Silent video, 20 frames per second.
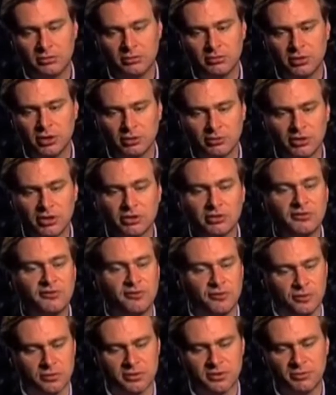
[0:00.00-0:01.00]
you know, kill
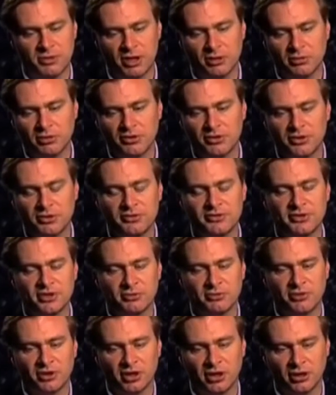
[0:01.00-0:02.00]
for, to be able to do
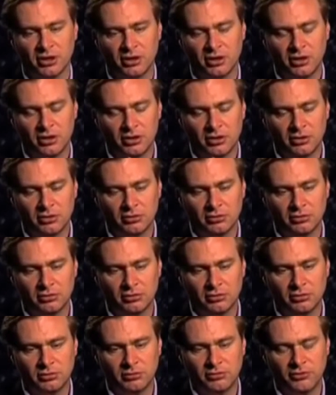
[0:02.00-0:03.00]
something
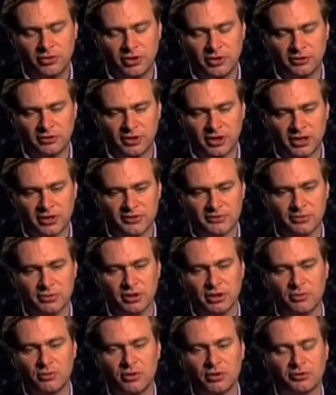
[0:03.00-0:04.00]
that you think is
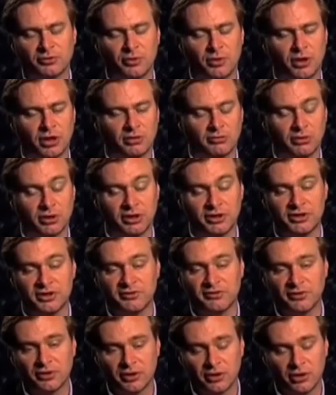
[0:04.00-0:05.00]
really worthwhile and really
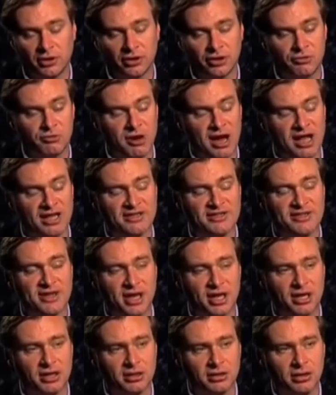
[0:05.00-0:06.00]
different on a grand
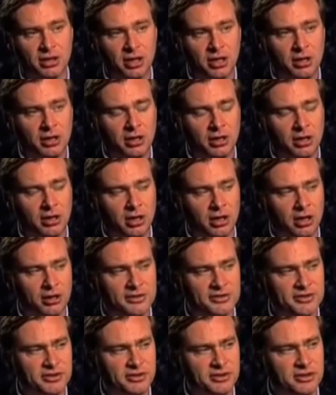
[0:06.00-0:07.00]
scale,
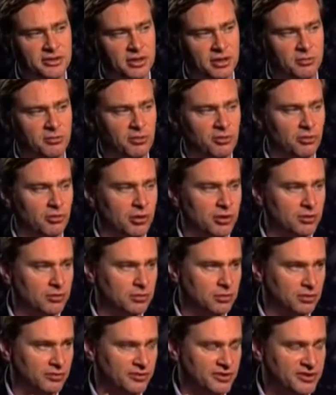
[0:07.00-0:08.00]
so that you can employ
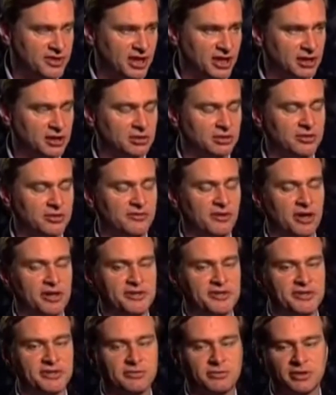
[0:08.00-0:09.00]
all of the technical
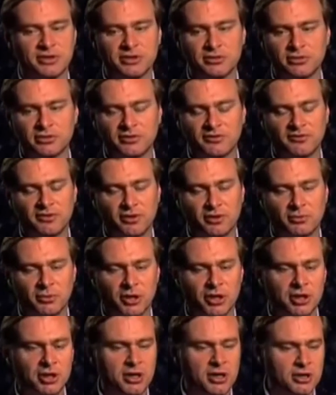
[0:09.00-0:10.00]
devices that we do in the film,
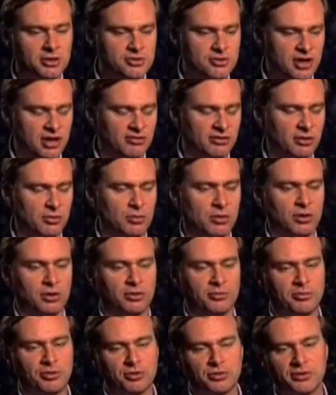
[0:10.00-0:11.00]
travel the world
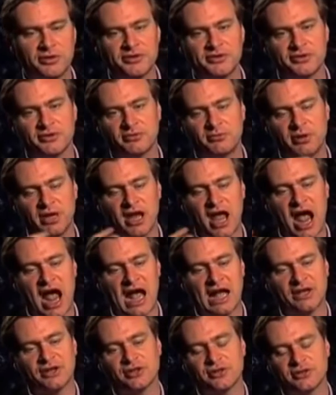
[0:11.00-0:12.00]
and put all these sort of big
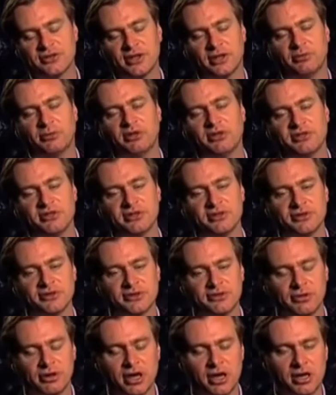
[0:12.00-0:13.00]
action set pieces on
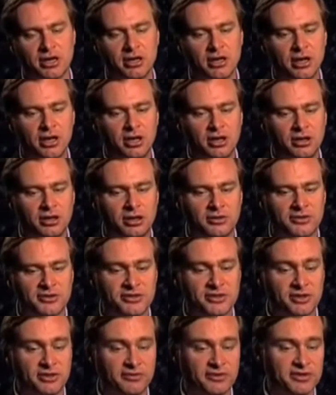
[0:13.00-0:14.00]
screen and in the
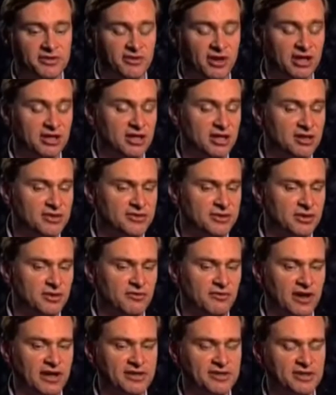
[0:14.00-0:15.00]
service of ideas that you're
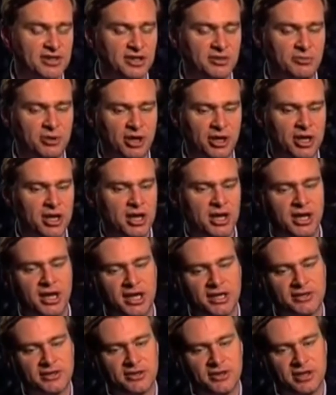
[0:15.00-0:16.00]
fascinated by.
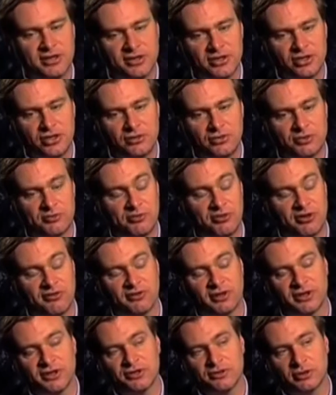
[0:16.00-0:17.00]
It's a huge
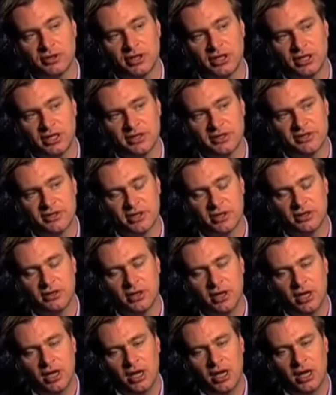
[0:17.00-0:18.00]
privilege, really. And so
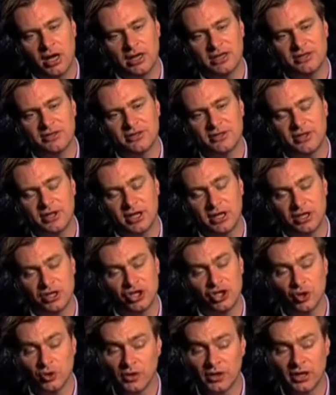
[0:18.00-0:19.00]
I just
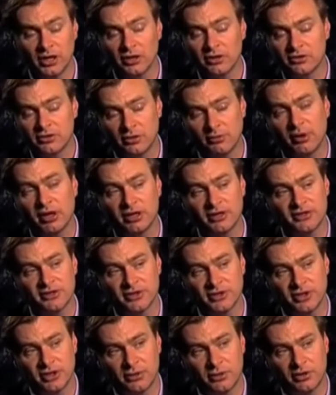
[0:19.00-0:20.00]
enjoyed it
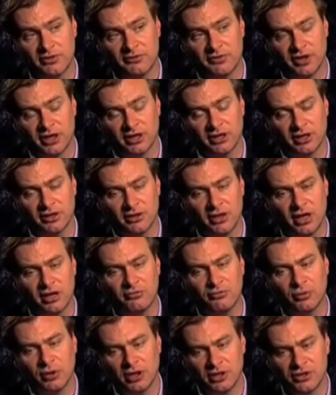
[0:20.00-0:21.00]
tremendously, quite frankly,
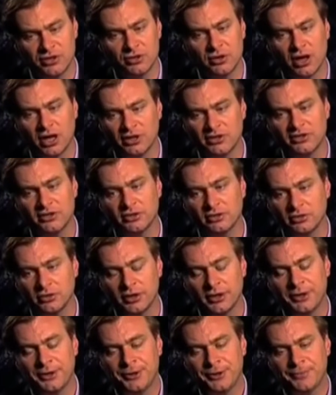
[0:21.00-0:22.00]
and really tried to
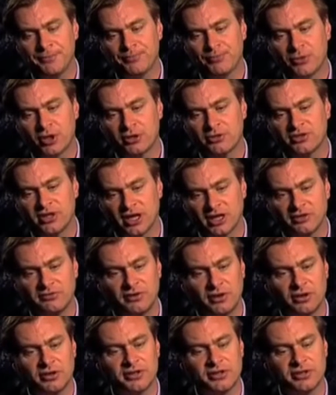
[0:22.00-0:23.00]
take
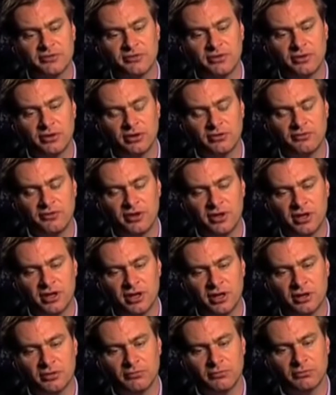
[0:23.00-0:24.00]
advantage of
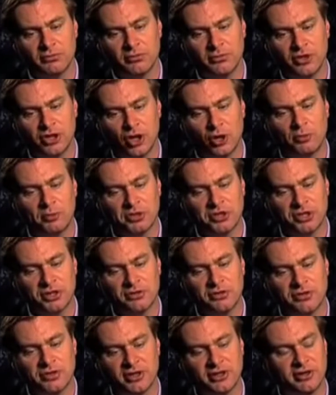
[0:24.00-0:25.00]
the
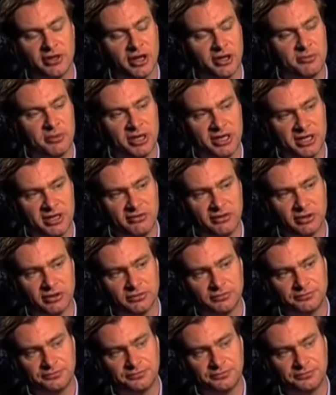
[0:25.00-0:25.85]
opportunity that I'd been given.